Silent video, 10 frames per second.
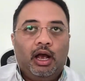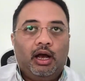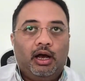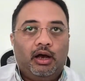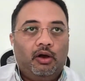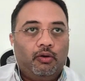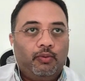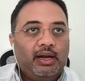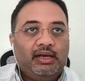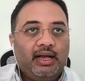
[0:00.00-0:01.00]
Uh,
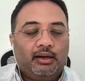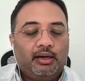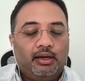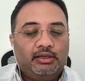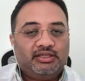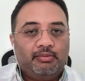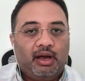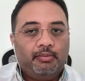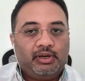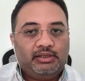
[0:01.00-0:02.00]
already that uh, some
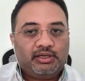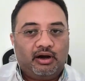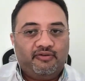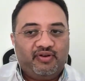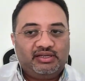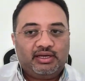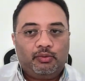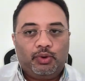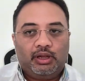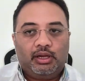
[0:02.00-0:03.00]
companies are facing
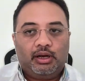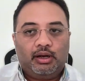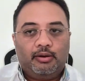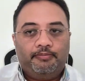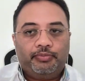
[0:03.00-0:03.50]
with uh,